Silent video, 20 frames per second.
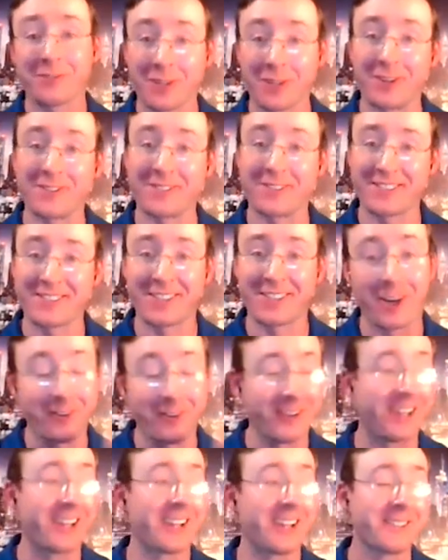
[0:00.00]
first. All
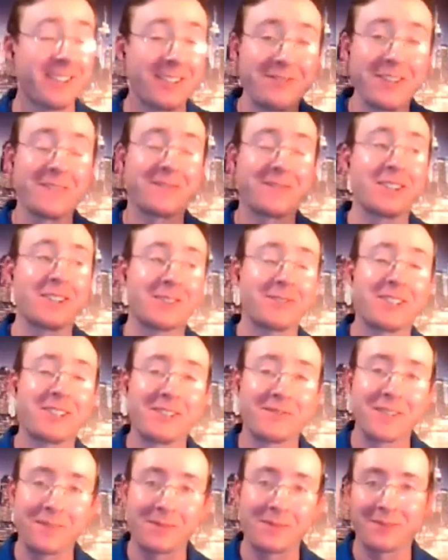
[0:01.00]
right. fifty-three
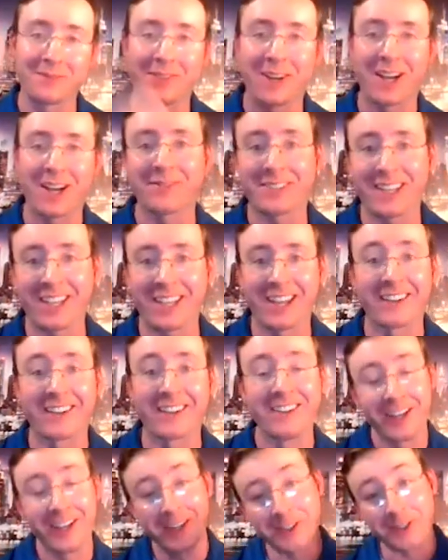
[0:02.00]
to fifty-five K.
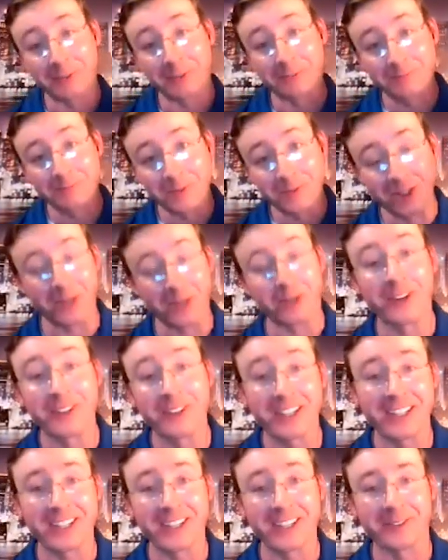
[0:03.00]
You you heard
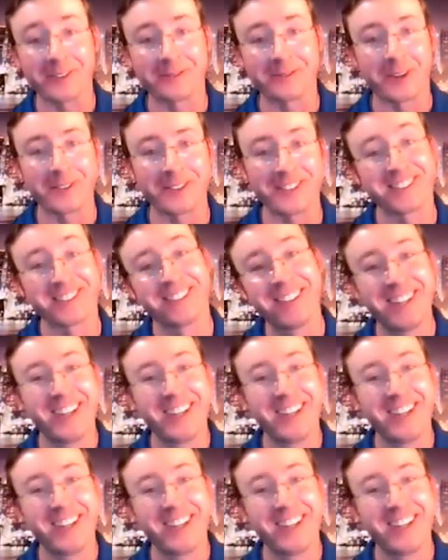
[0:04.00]
it here I'll, first.